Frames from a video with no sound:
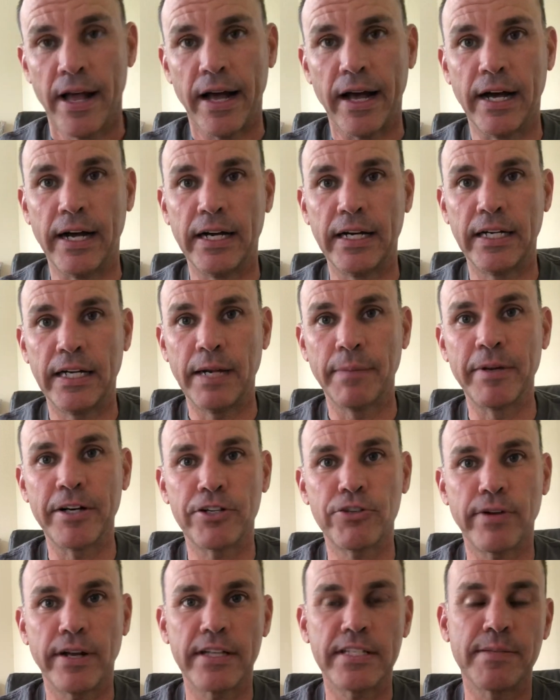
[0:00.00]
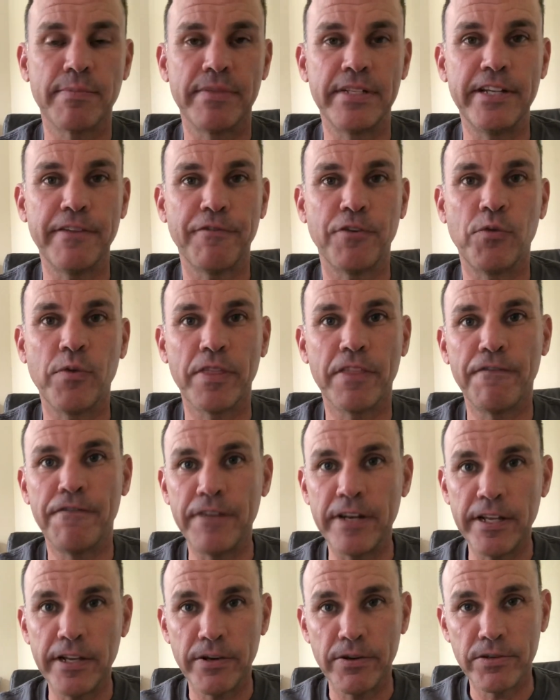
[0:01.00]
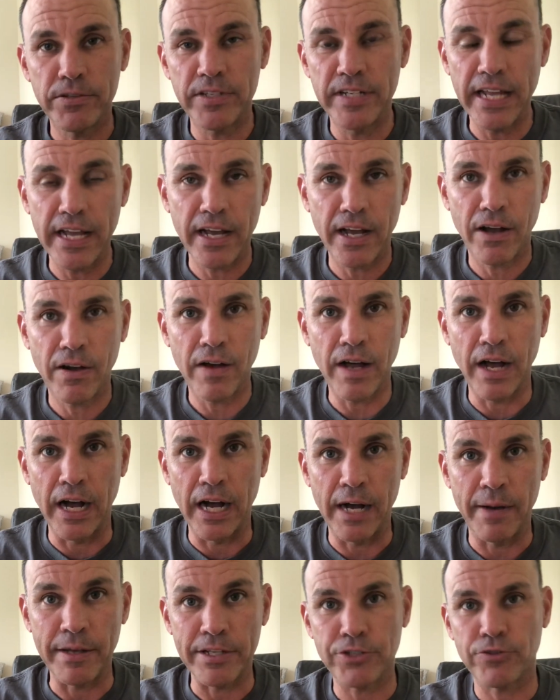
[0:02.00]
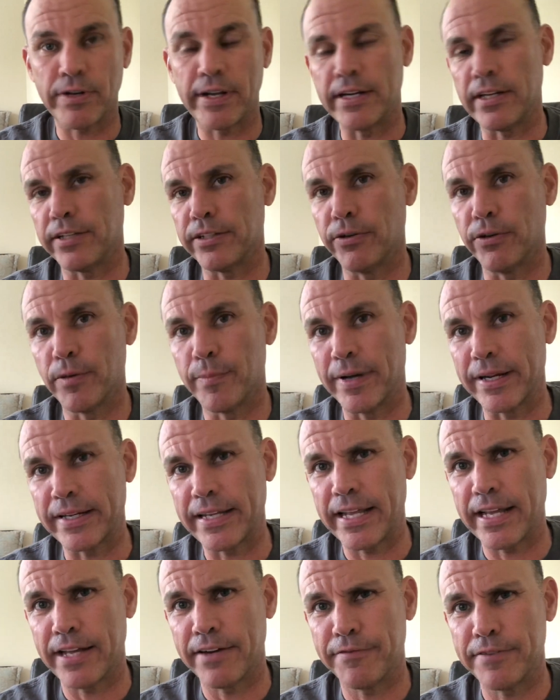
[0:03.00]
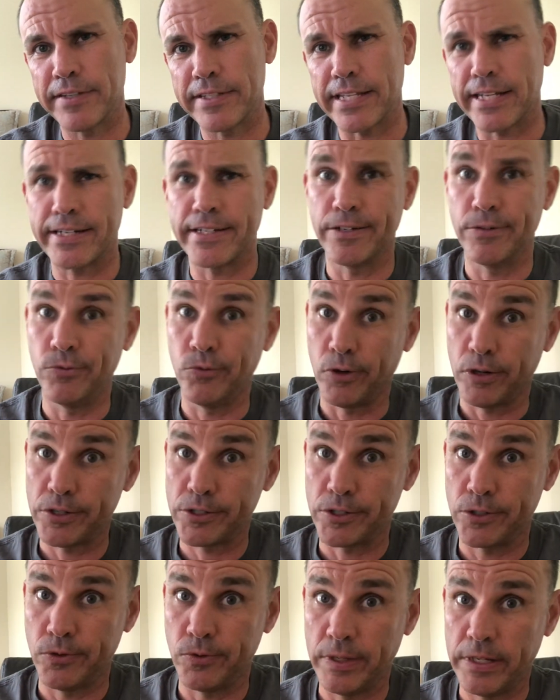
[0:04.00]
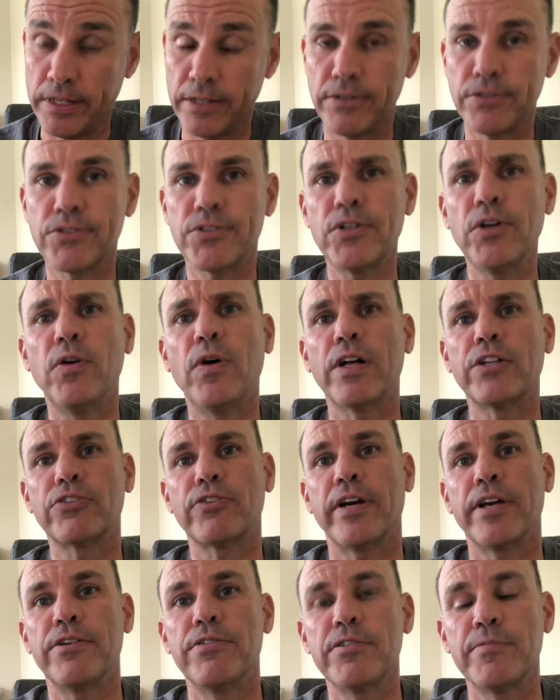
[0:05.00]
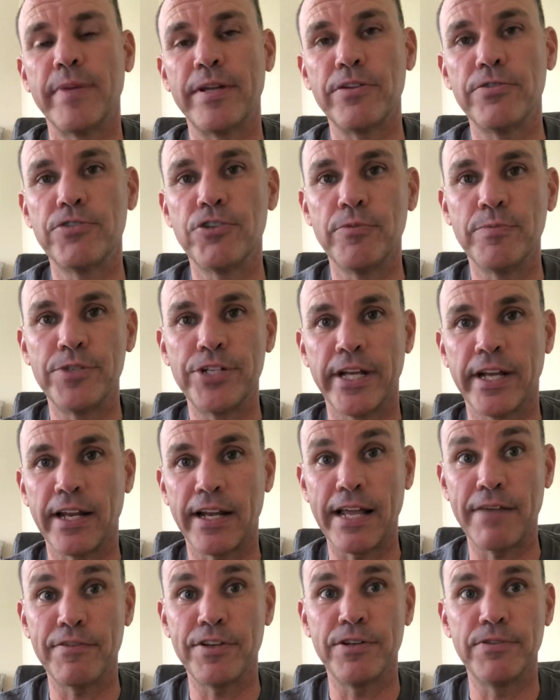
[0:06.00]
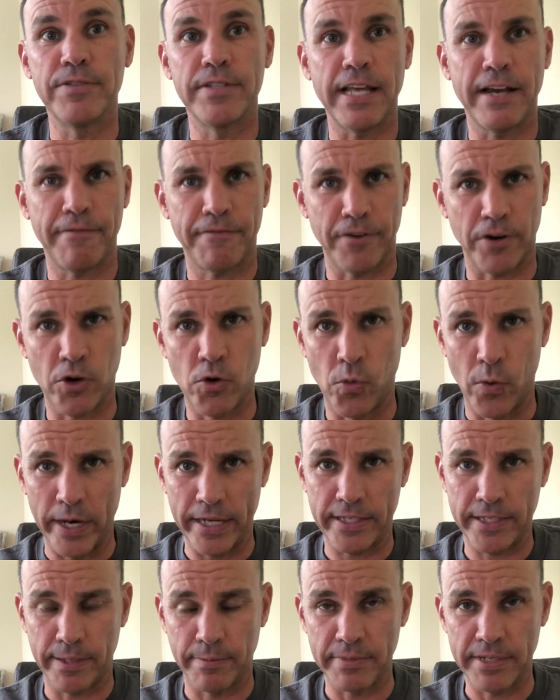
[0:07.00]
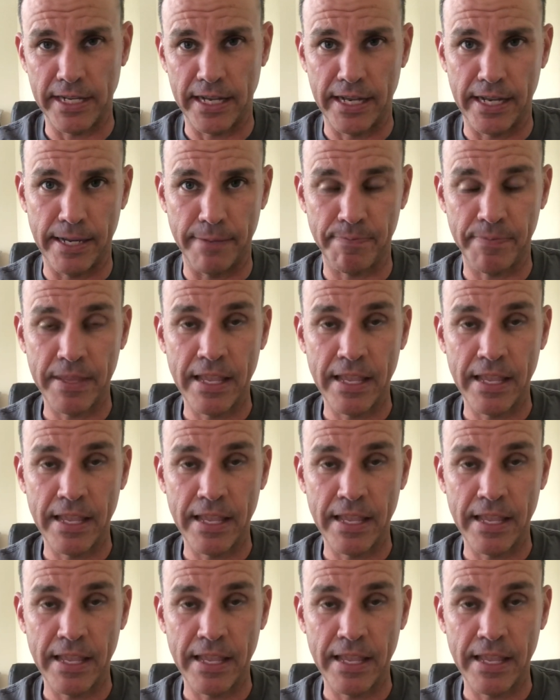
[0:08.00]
I'm going to try something different with the videos now. I was trying to load them on Canvas. That didn't work so well. So I'll try use my YouTube channel. I haven't used that for quite some time.